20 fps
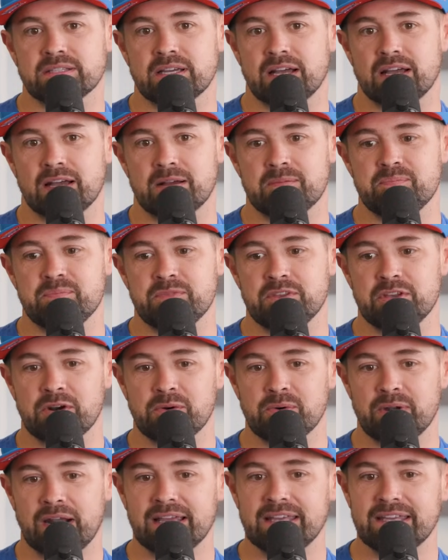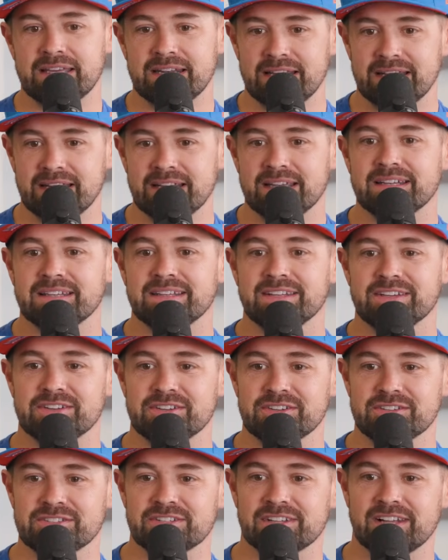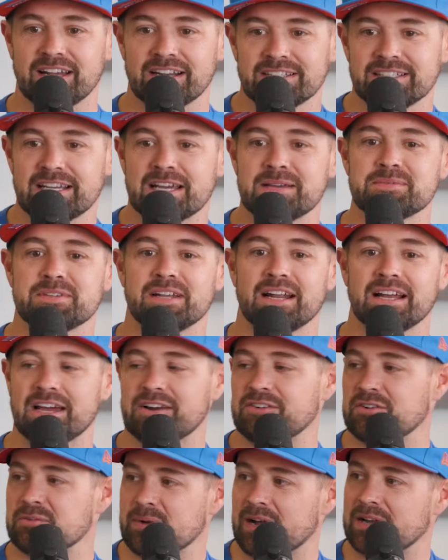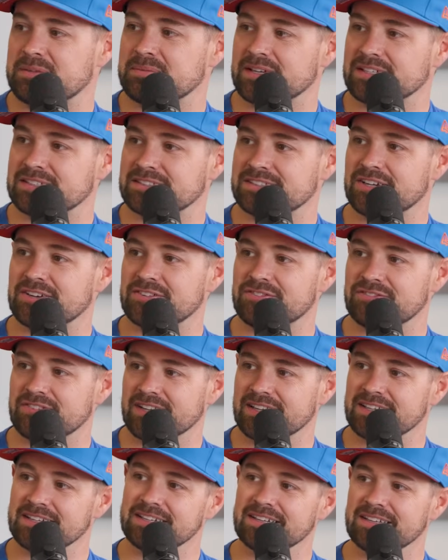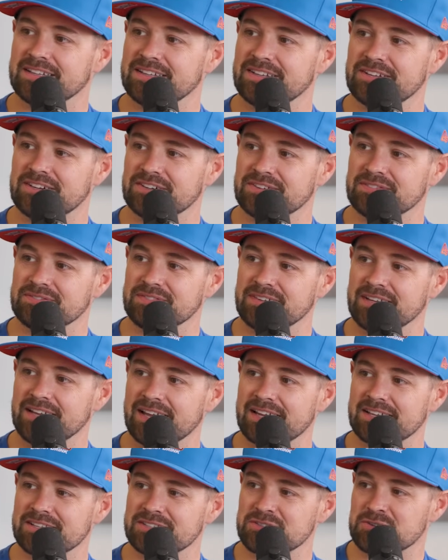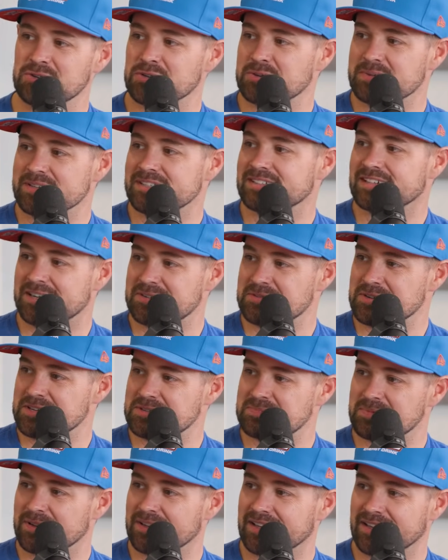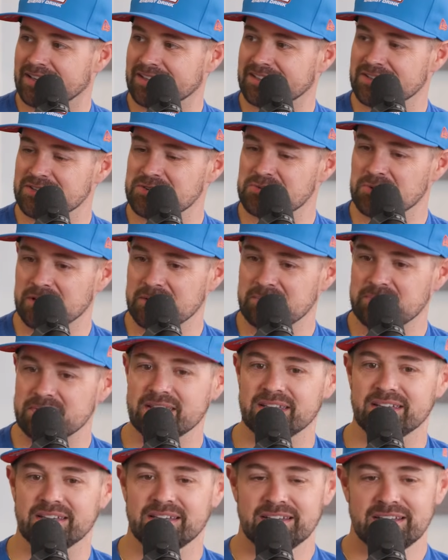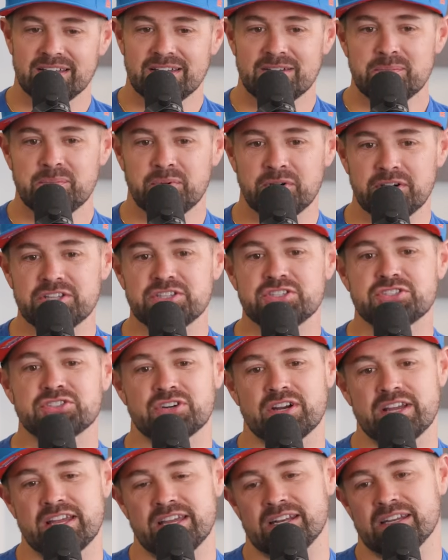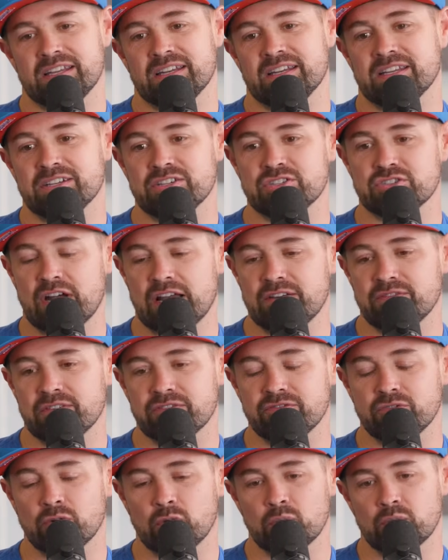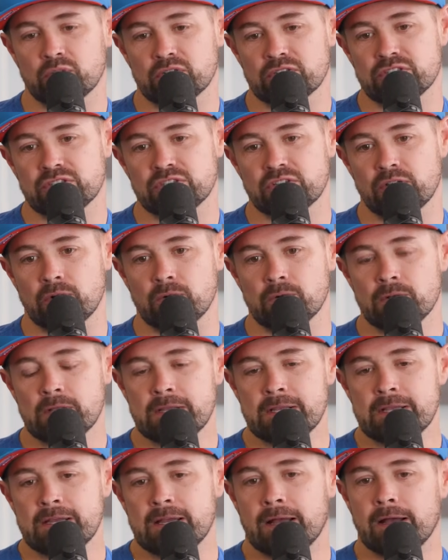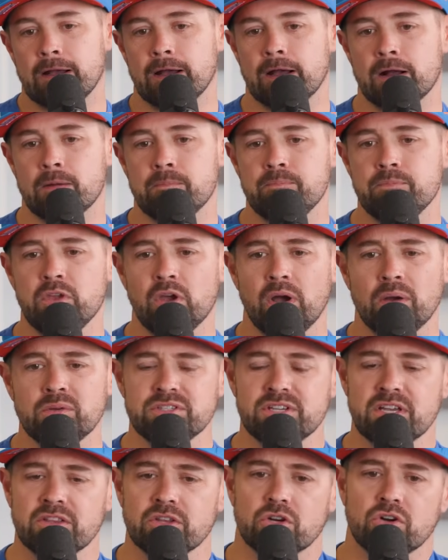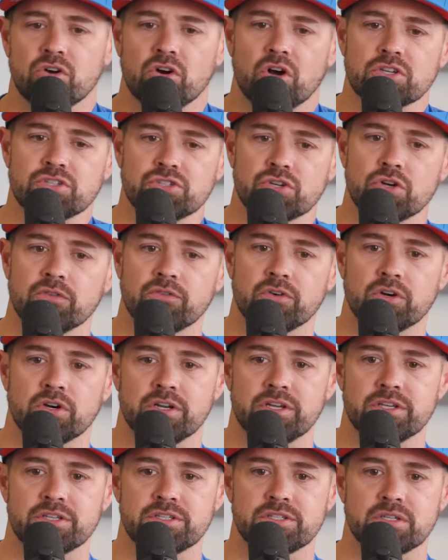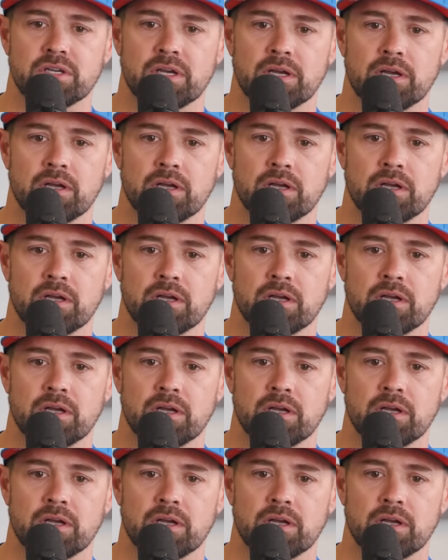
when I get in it, there's a lot of times that I got to remind myself, like, it's cool to be sideways, but like you want to be pretty straight and driving forward. So, I would say the crossover is